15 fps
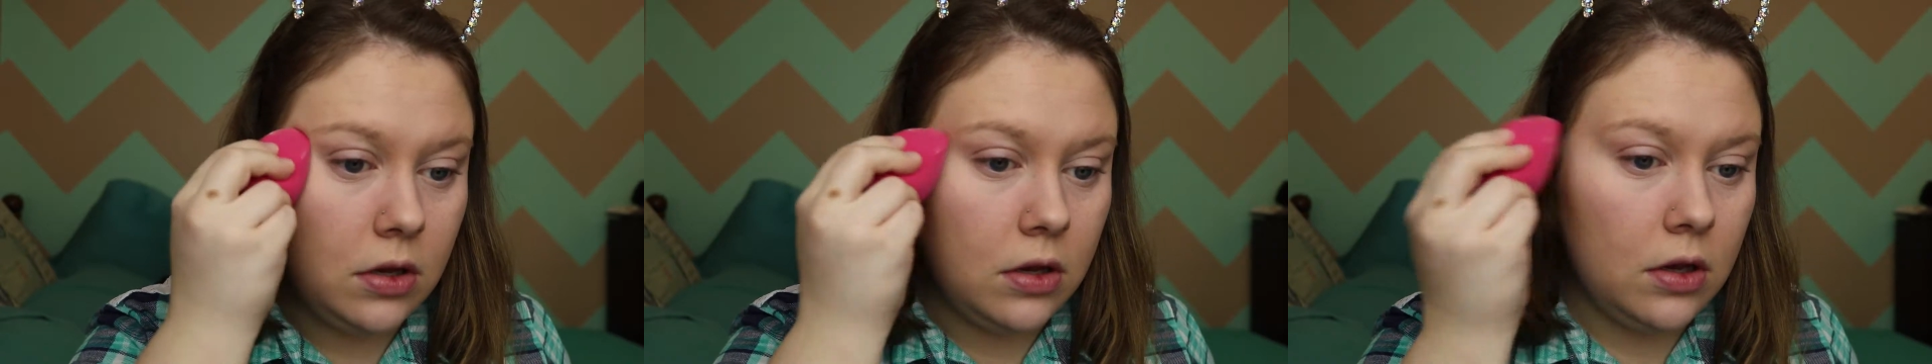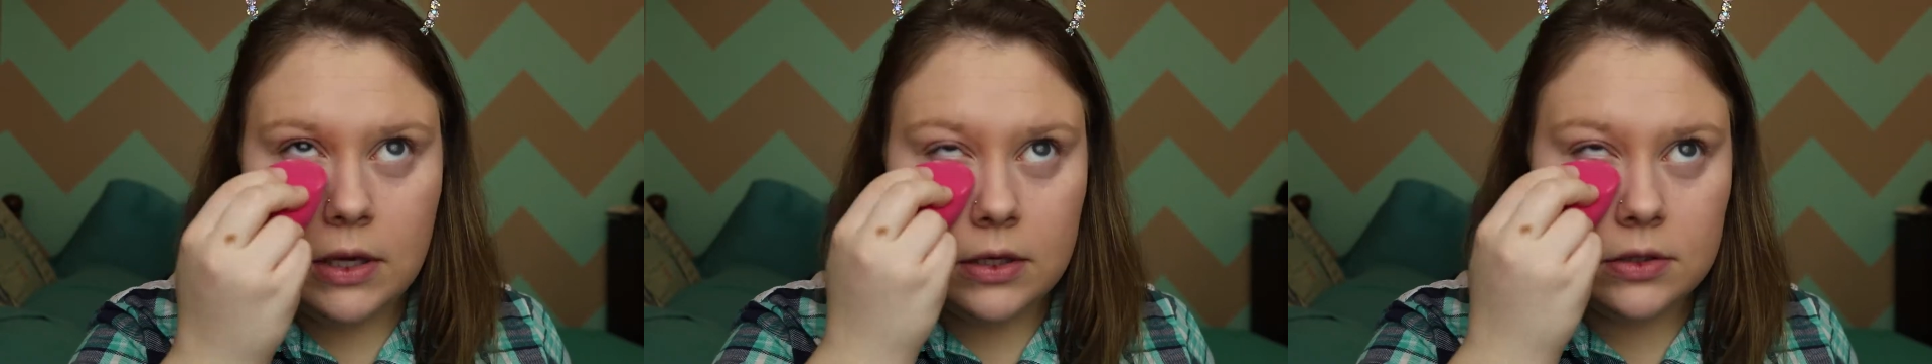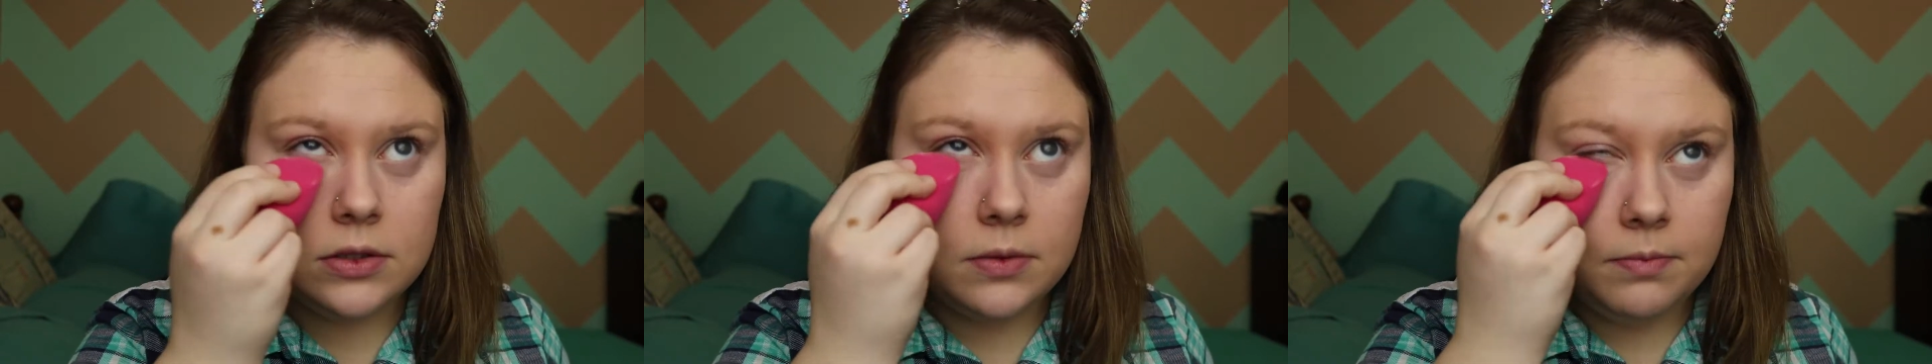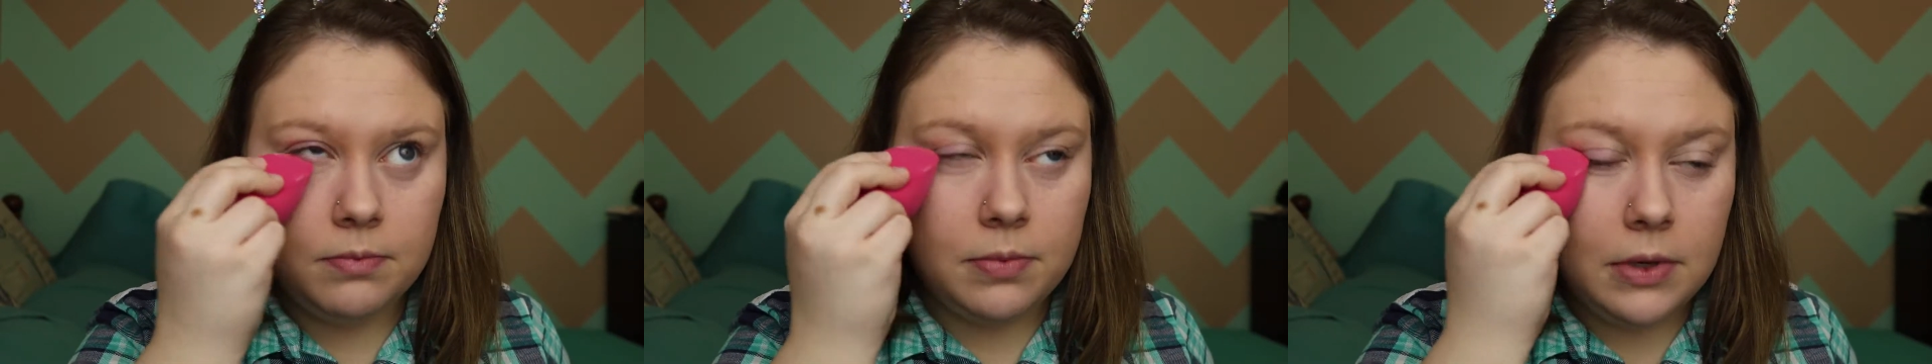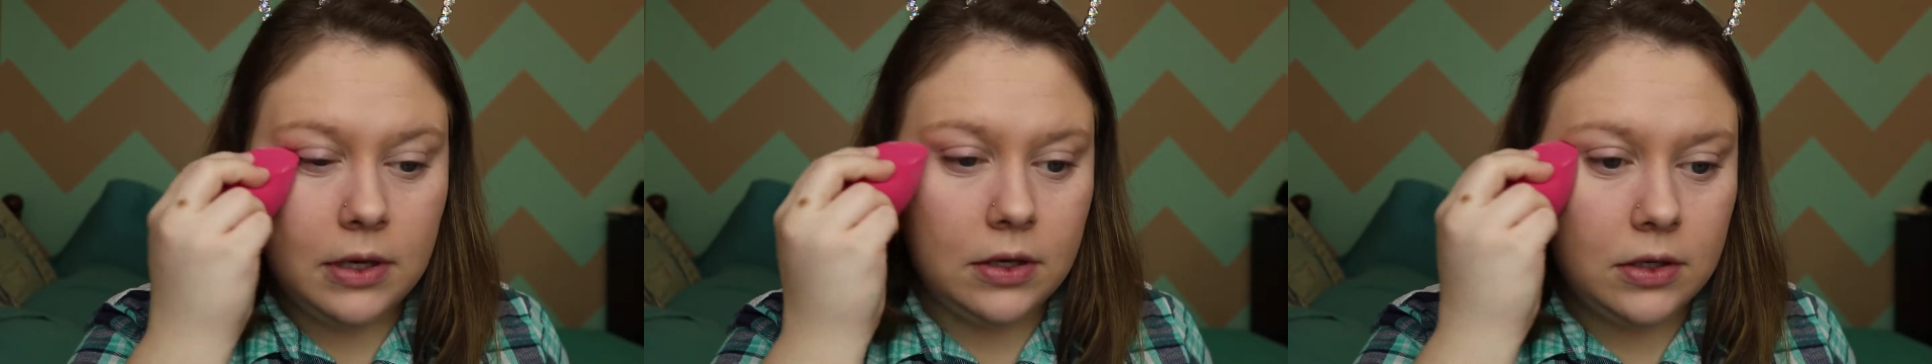makes a
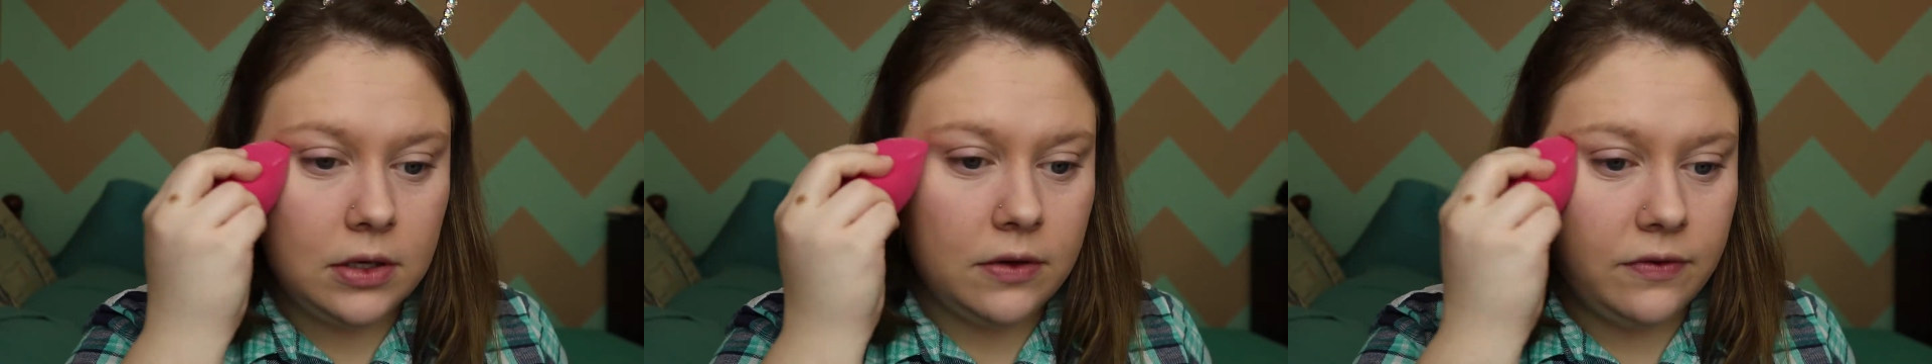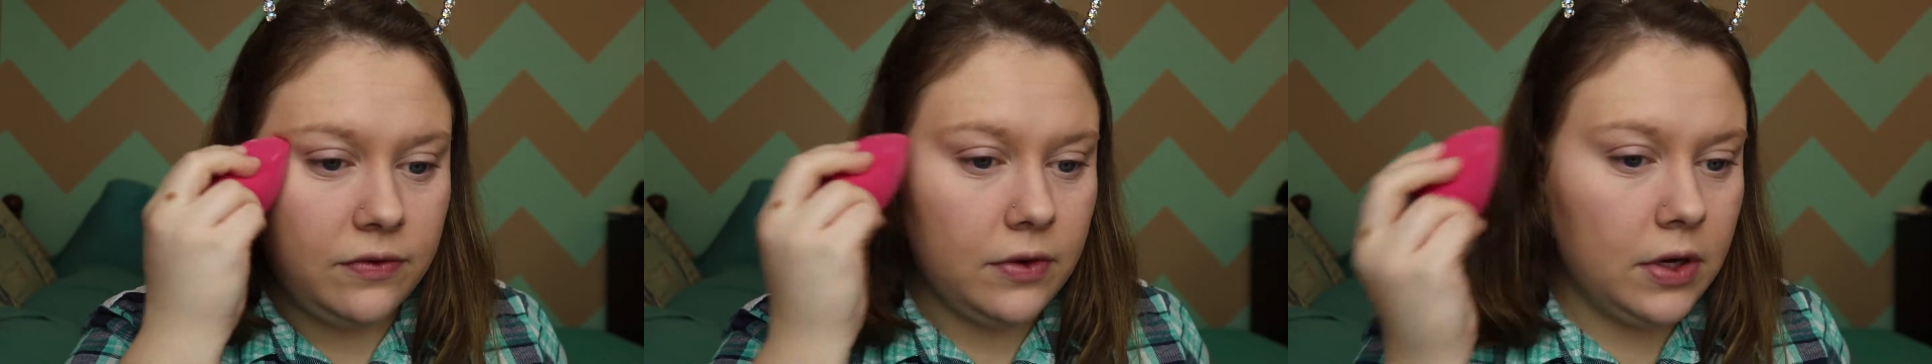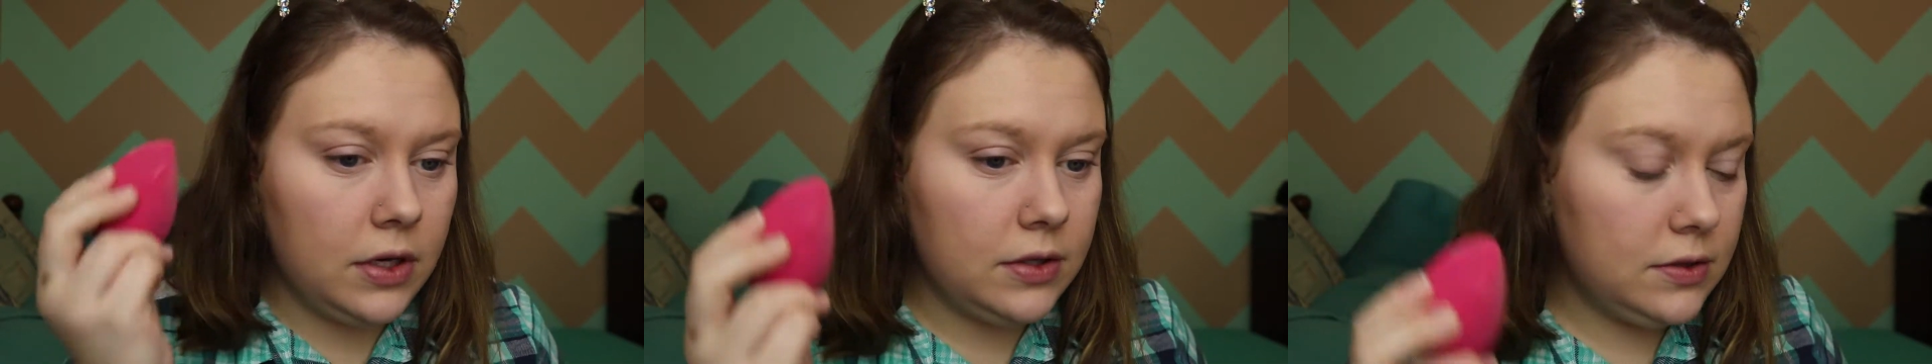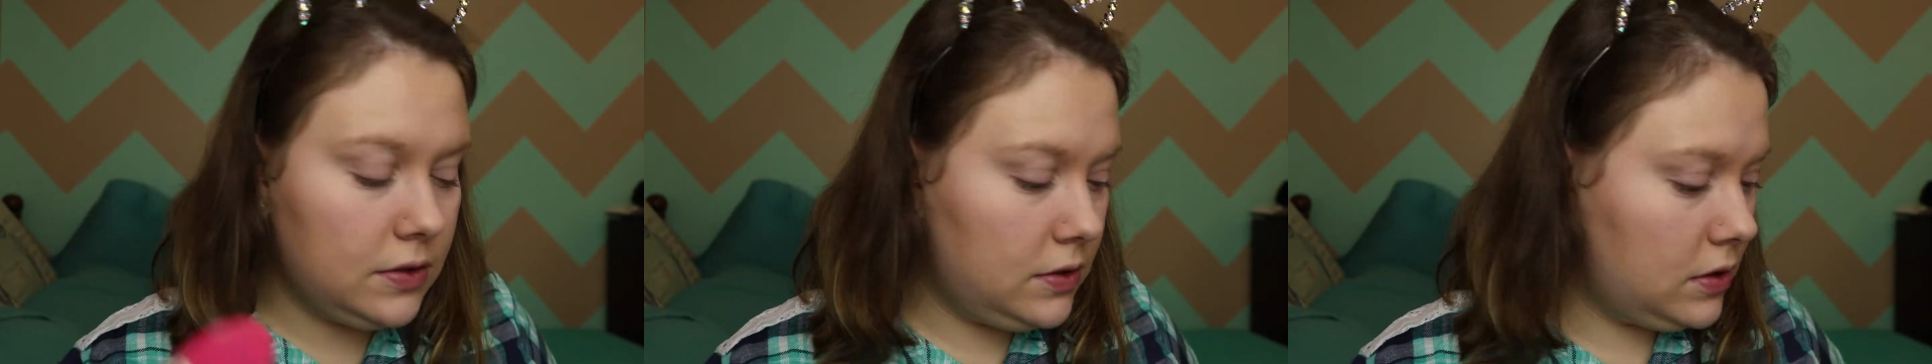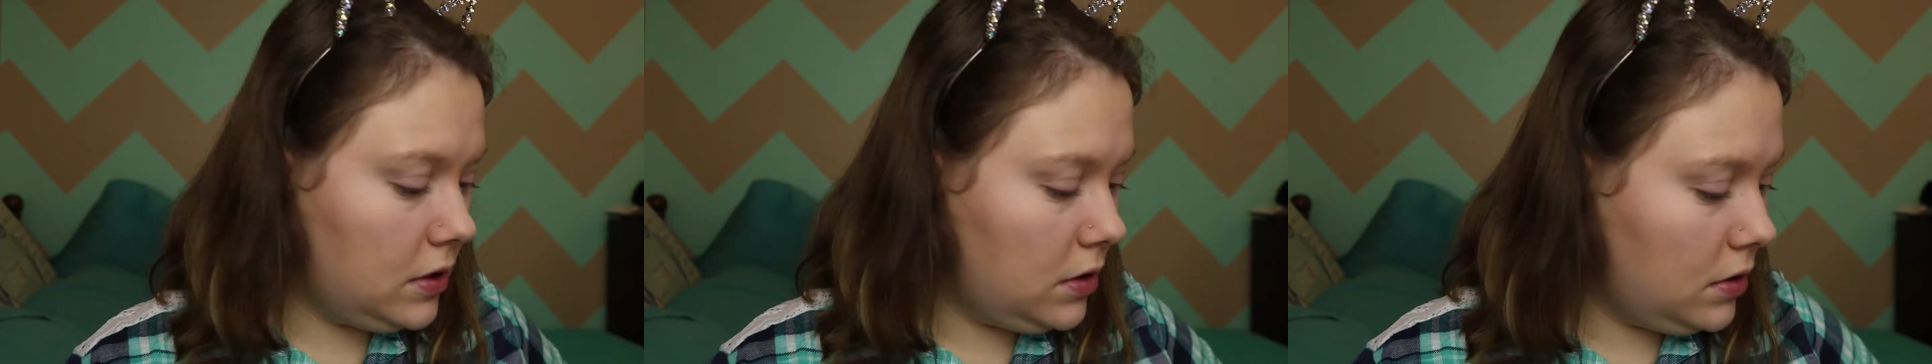big
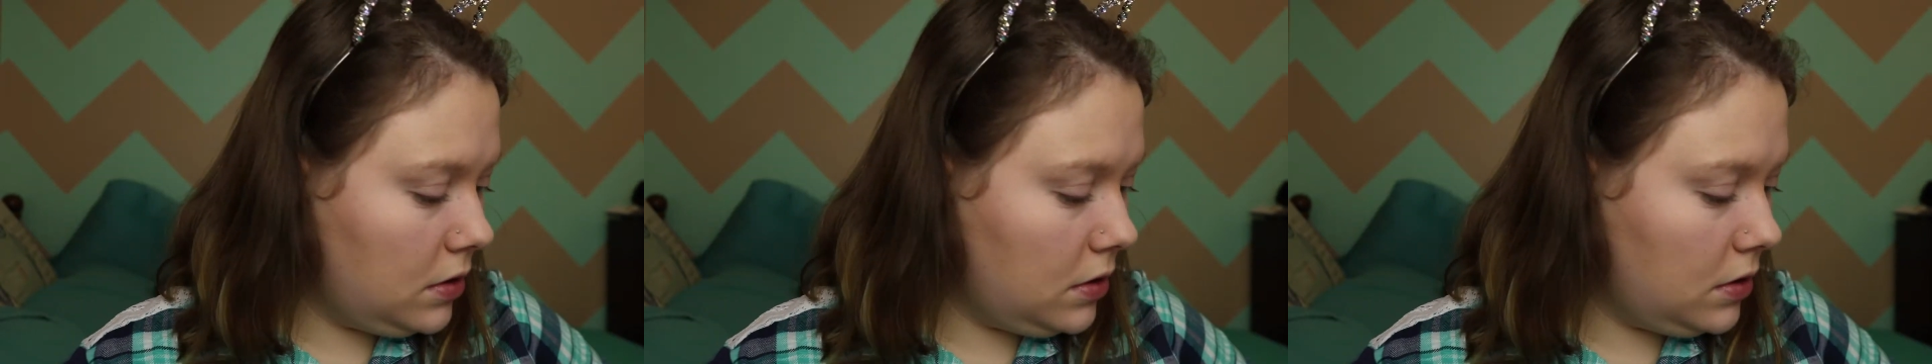difference.